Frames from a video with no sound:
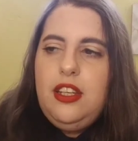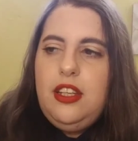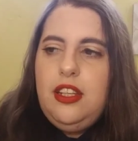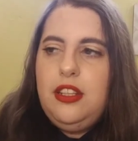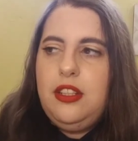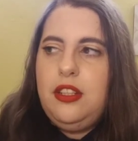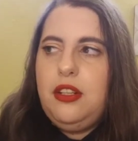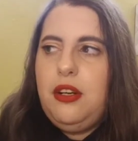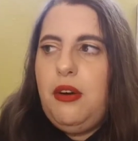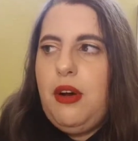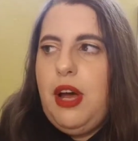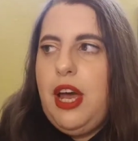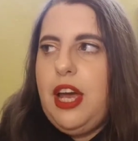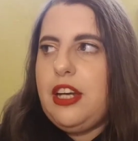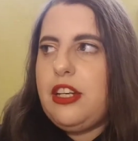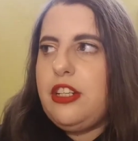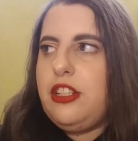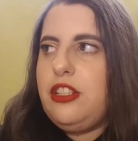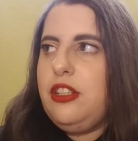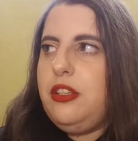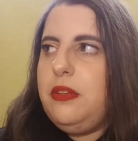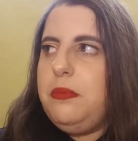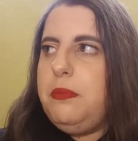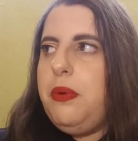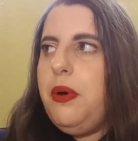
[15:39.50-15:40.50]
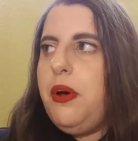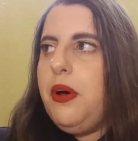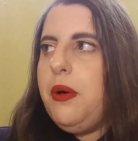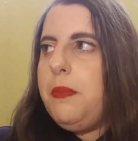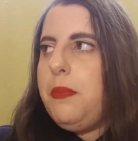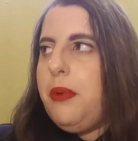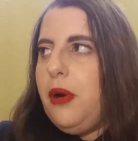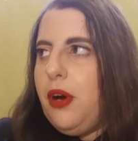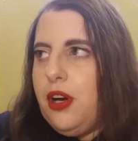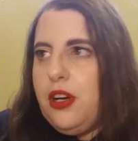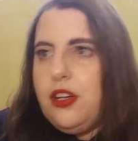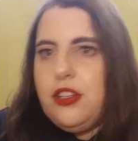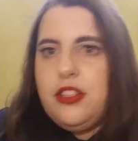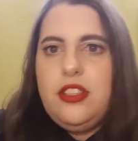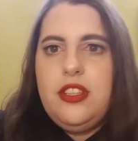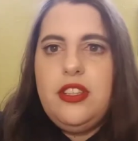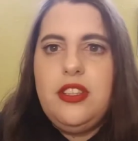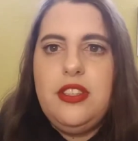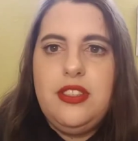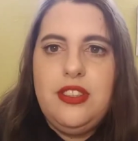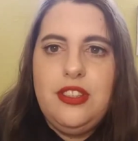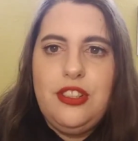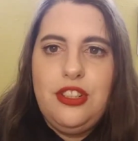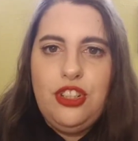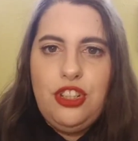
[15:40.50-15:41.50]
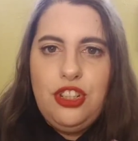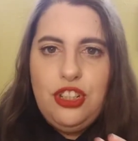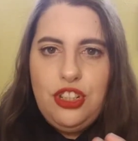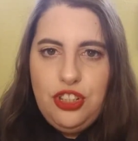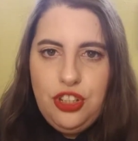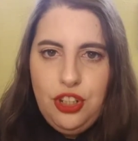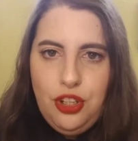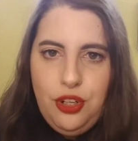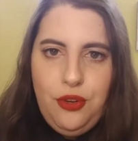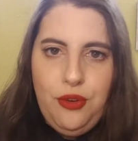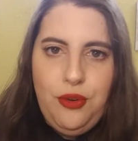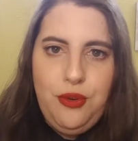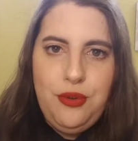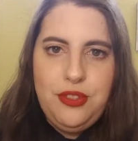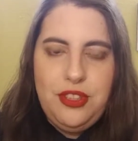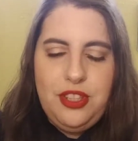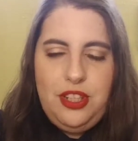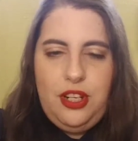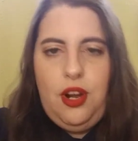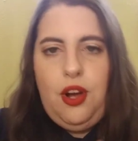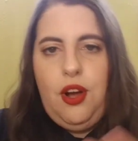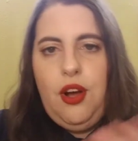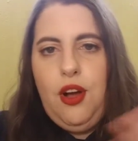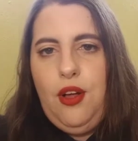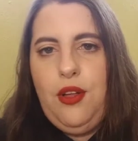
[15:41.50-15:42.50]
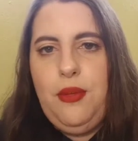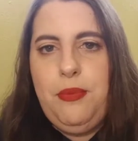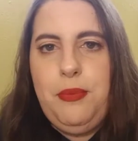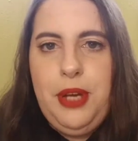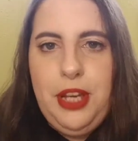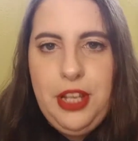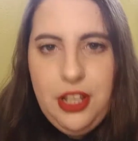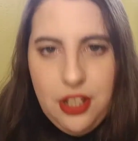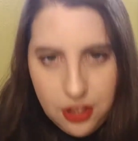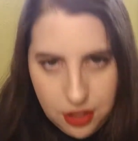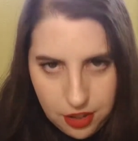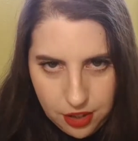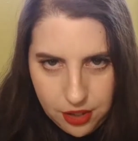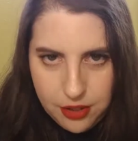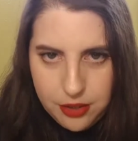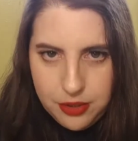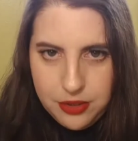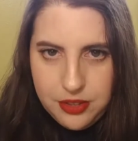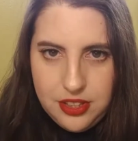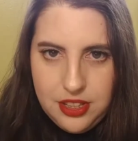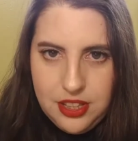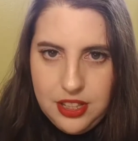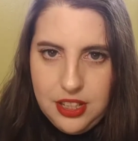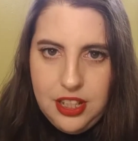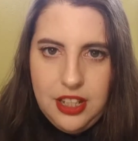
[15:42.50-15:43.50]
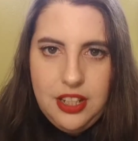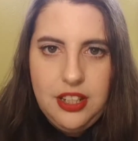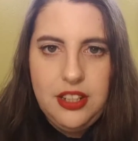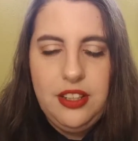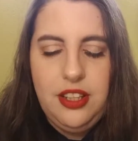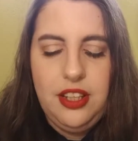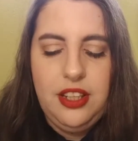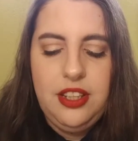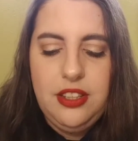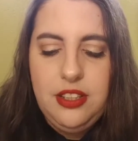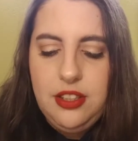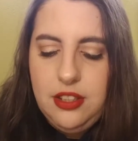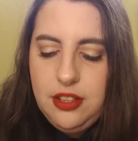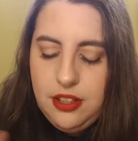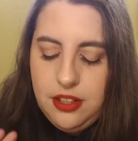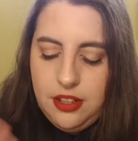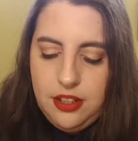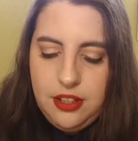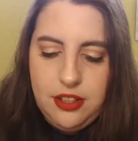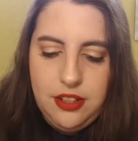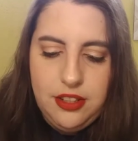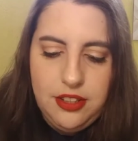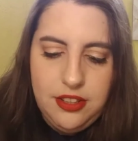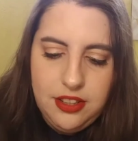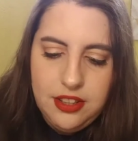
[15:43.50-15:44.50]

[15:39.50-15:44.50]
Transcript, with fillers: you know, actually put purses and shoes and all my clothes there. Like, oh.